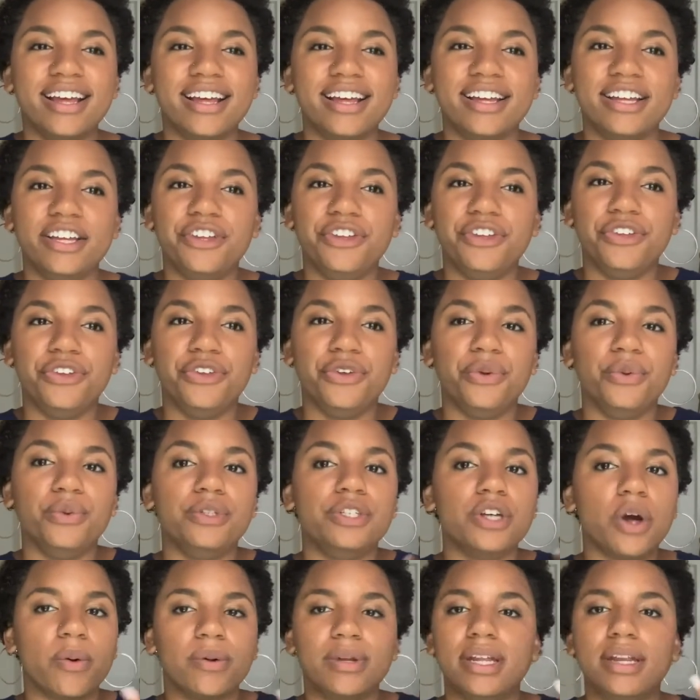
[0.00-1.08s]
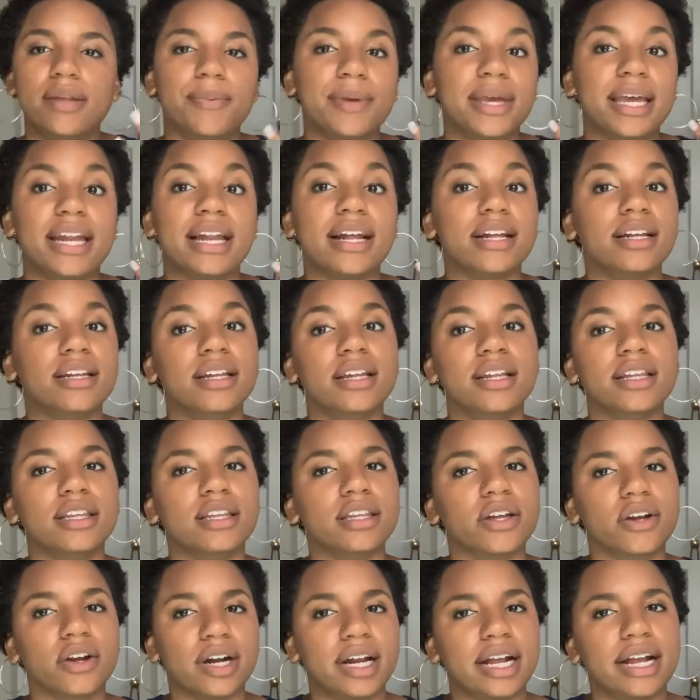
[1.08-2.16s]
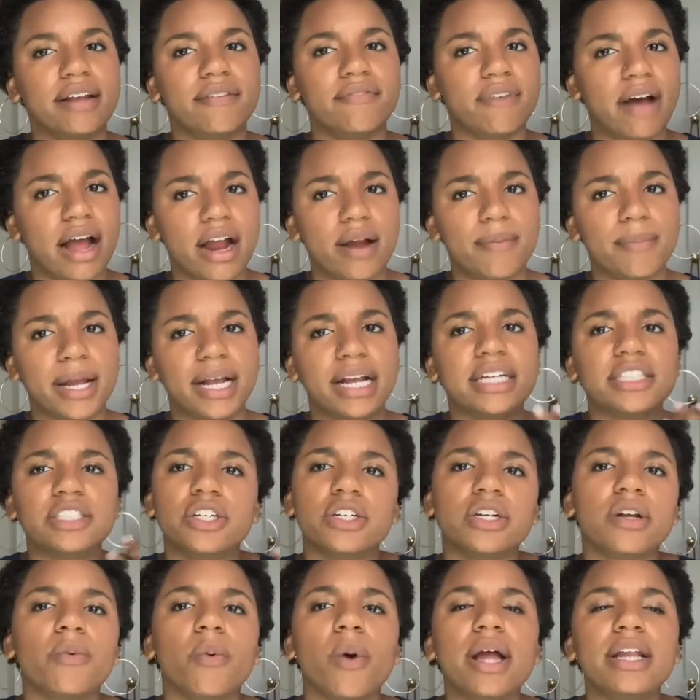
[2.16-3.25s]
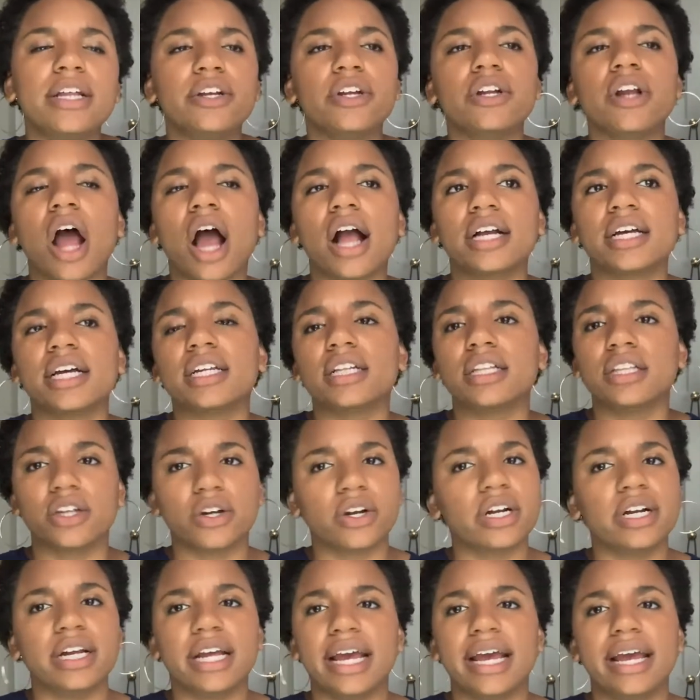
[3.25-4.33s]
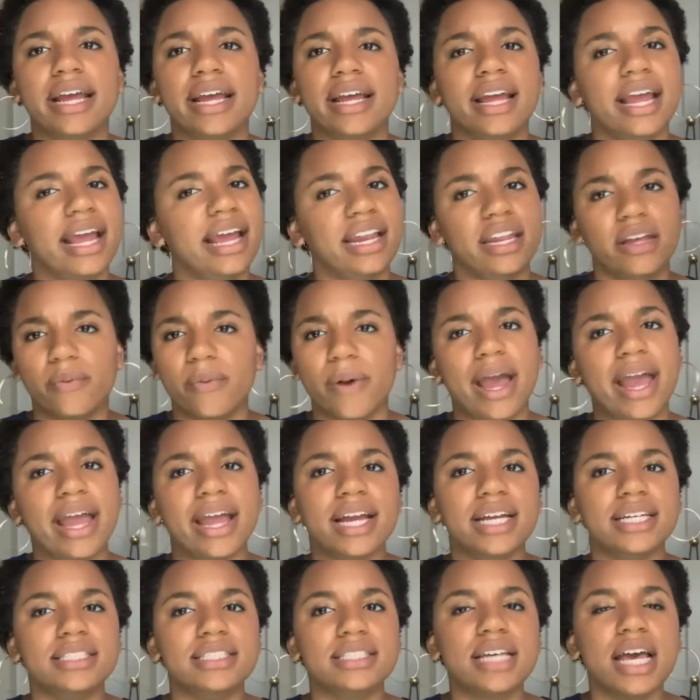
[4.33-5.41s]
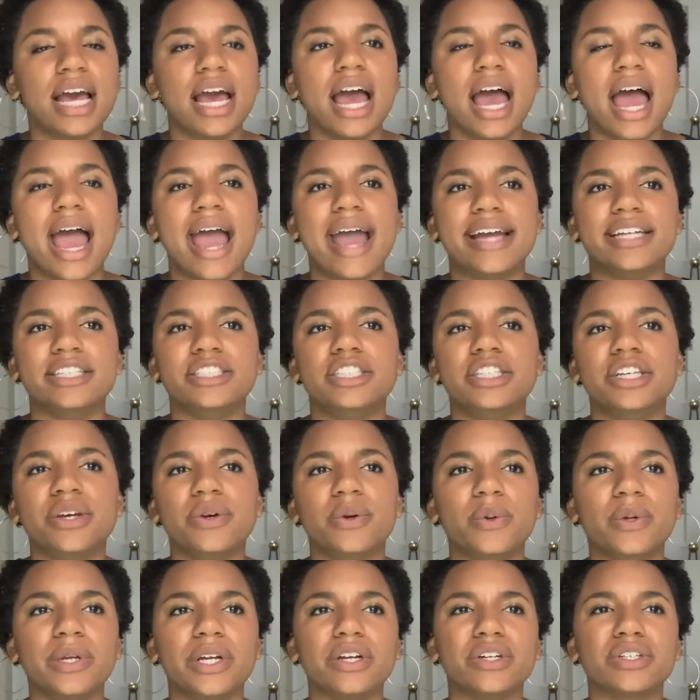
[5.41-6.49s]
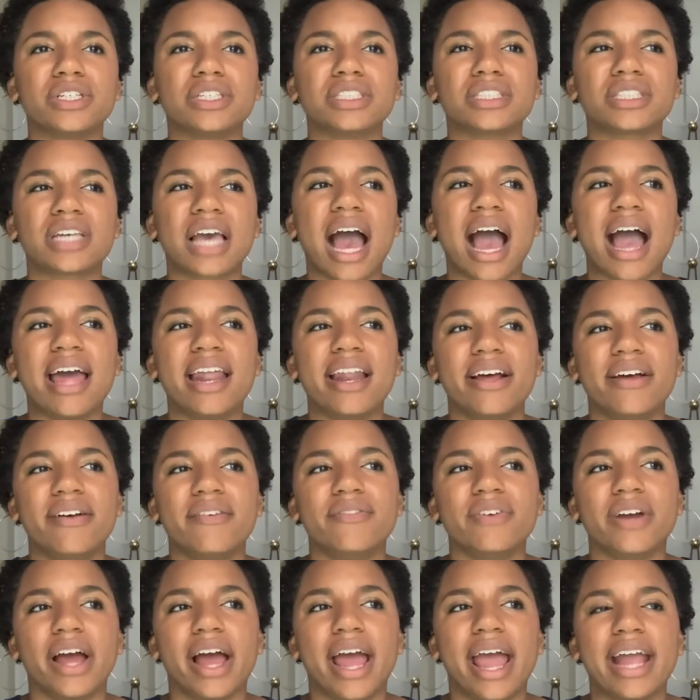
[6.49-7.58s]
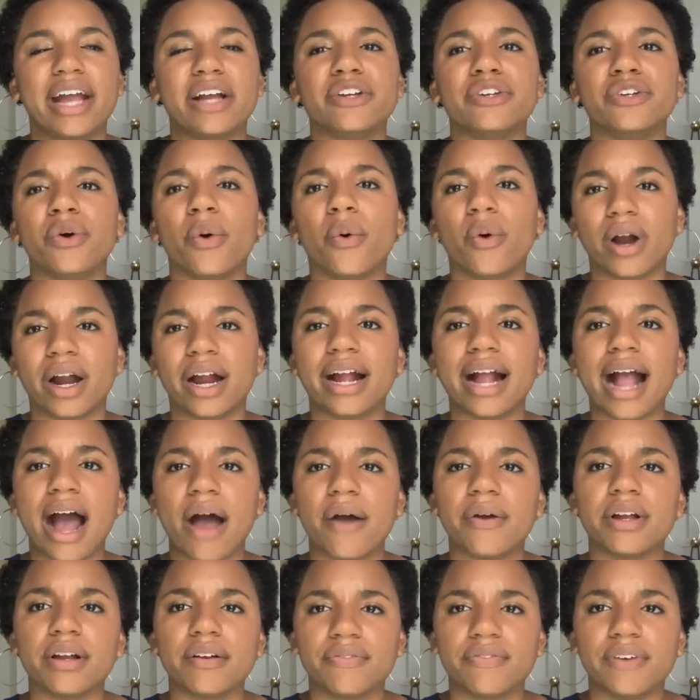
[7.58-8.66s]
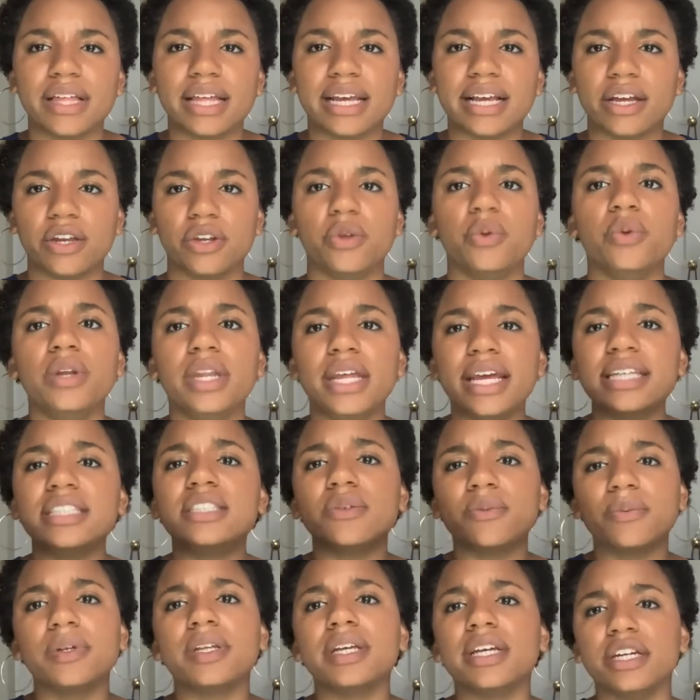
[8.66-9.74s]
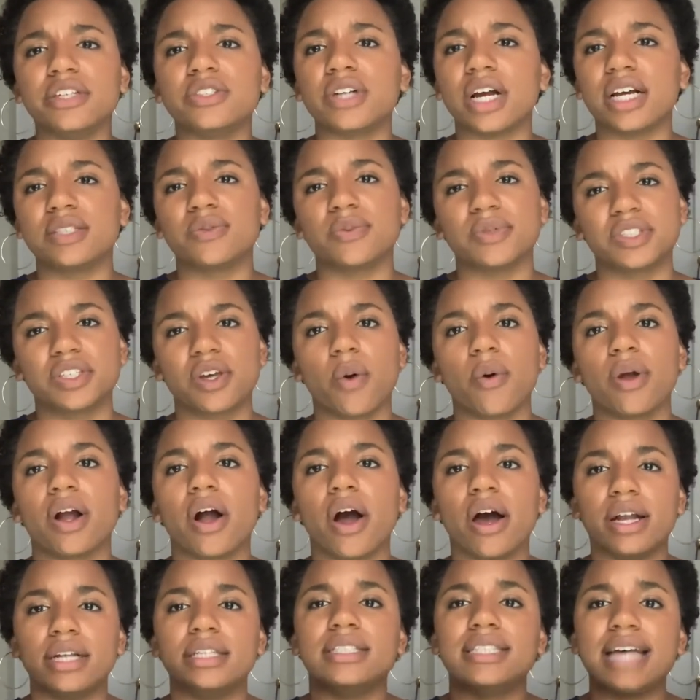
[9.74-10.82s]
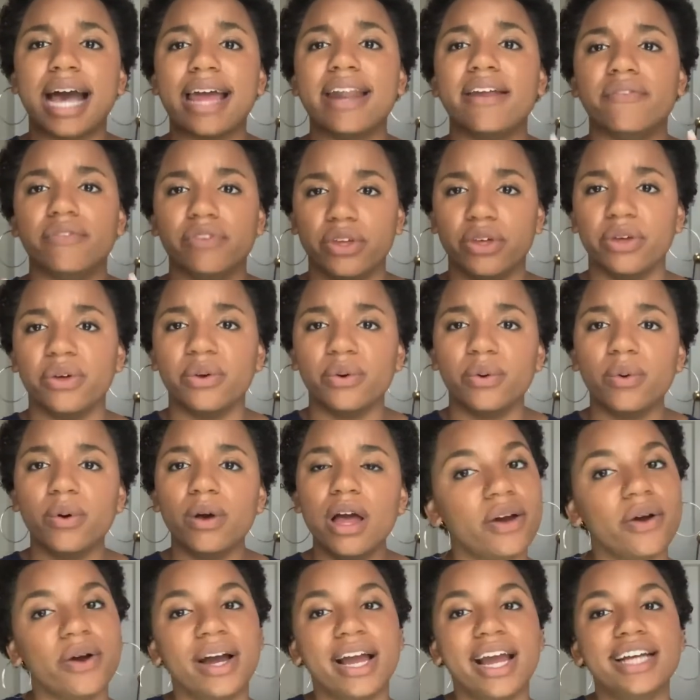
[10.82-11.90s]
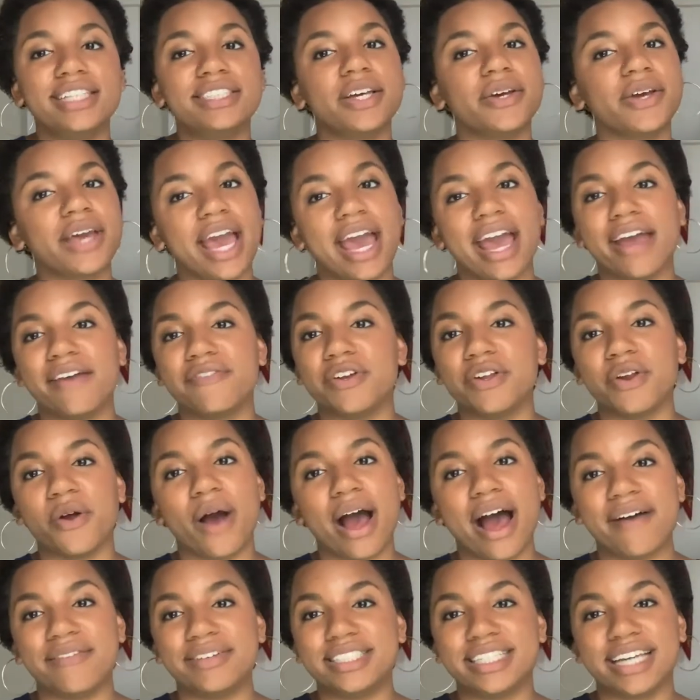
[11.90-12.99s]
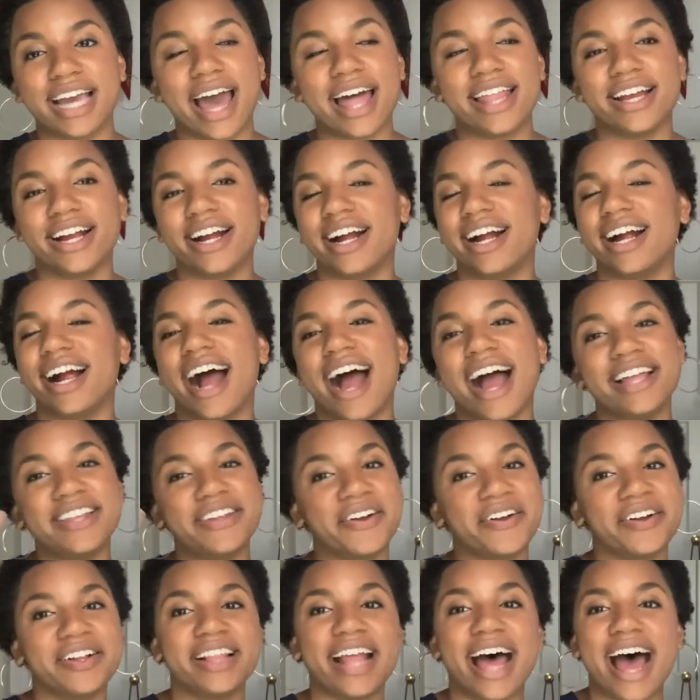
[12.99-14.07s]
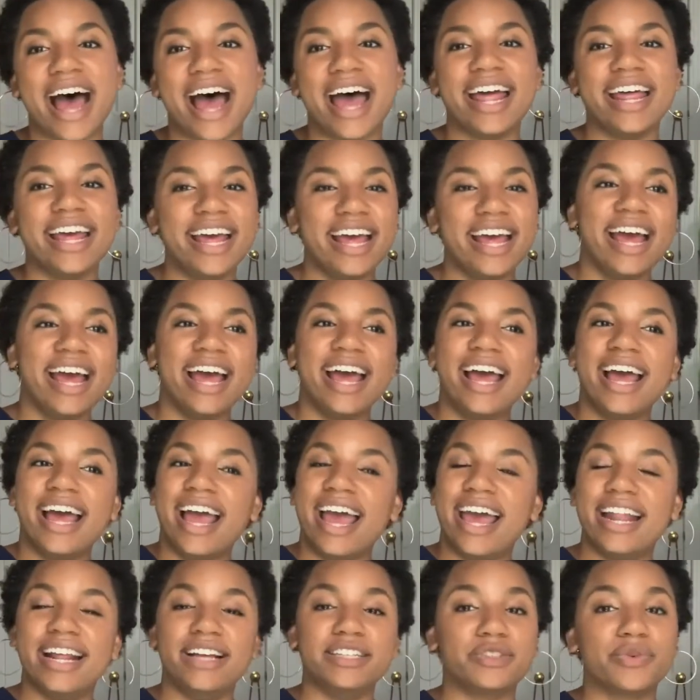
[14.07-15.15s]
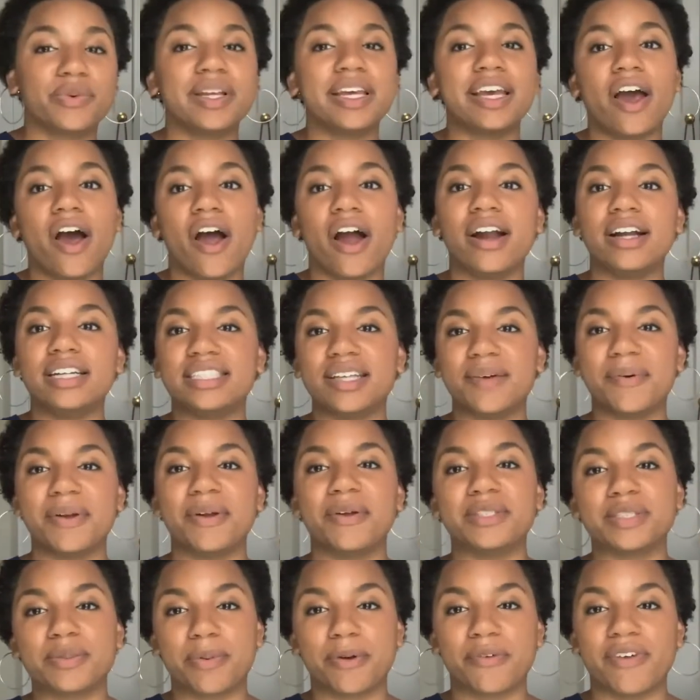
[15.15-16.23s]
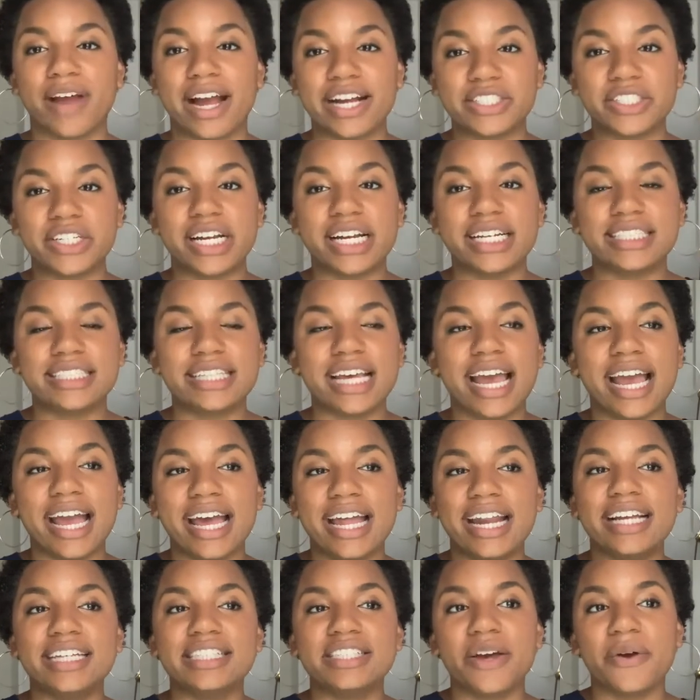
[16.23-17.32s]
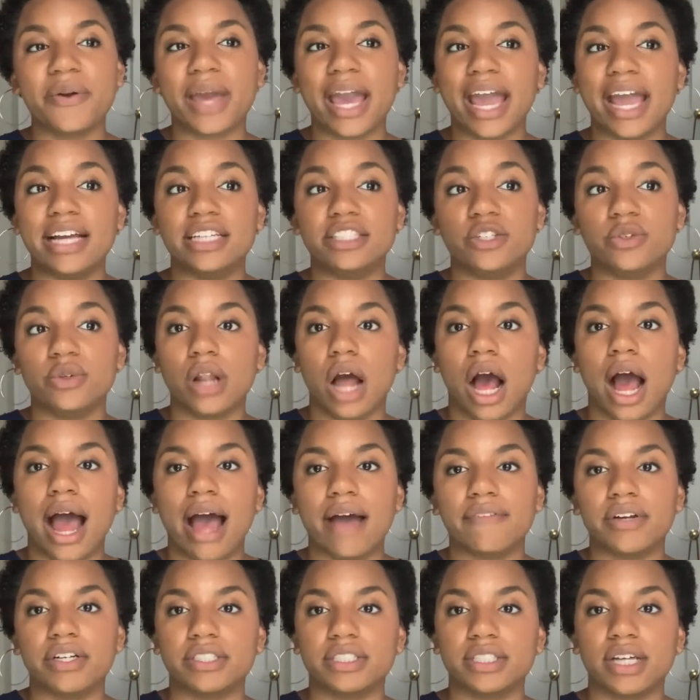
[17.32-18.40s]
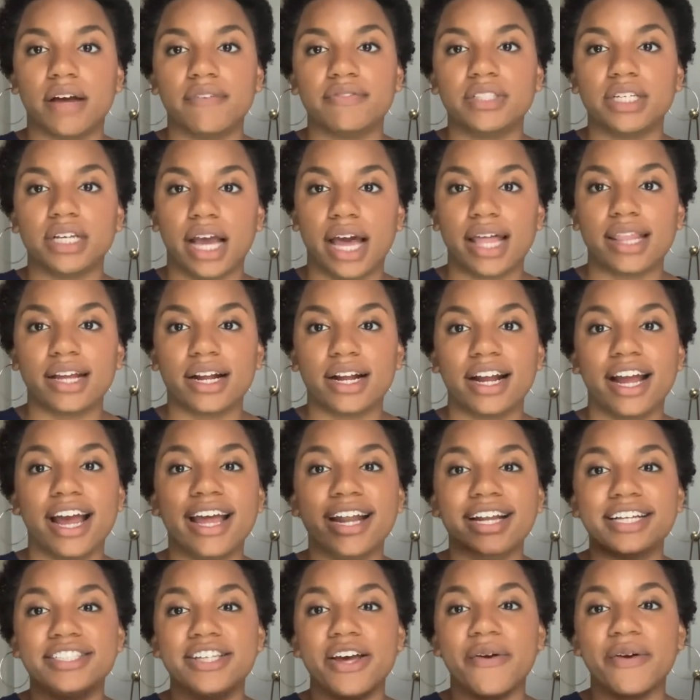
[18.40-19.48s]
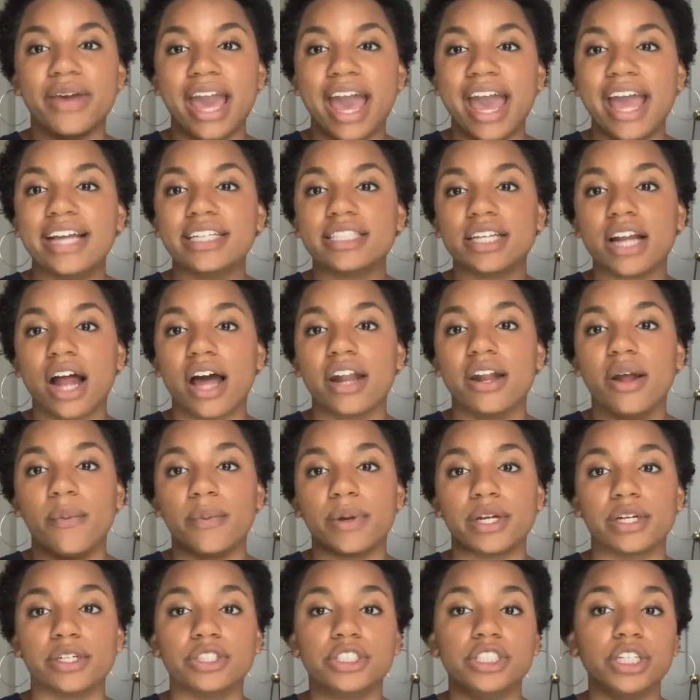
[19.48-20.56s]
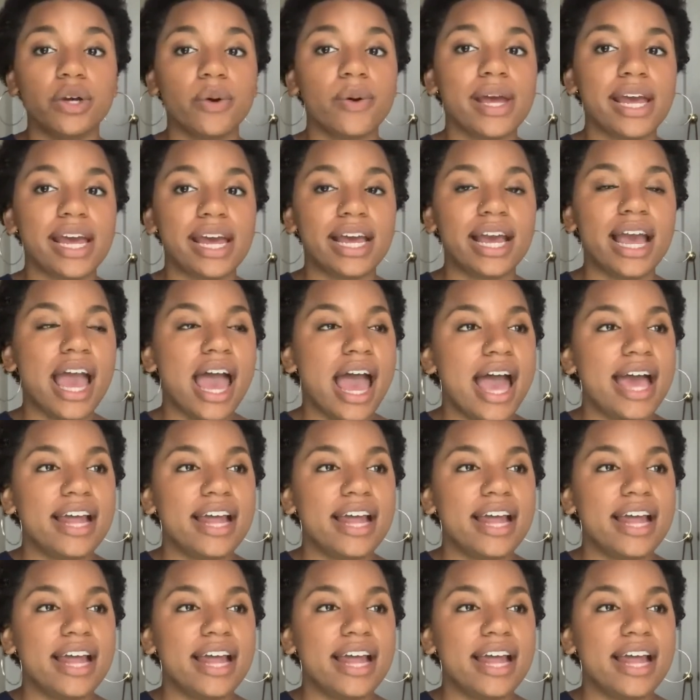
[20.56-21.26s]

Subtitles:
you don't need to be in a learning environment, because you're not going to learn it anyways, and two, you're just kind of ignoring how you're feeling, and you need to really address what's going on inside of you. It's okay if you don't have it together. I learned that, and it's really hard as someone who's a perfectionist. It is okay to not have your stuff together. It is okay to not know what you're doing.